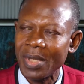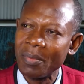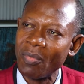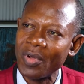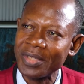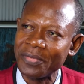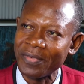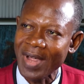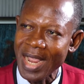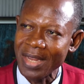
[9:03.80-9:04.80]

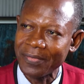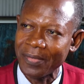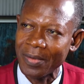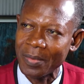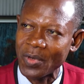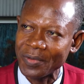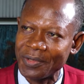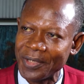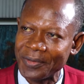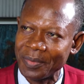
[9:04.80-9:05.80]
modified form of
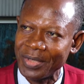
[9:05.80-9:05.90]
treasury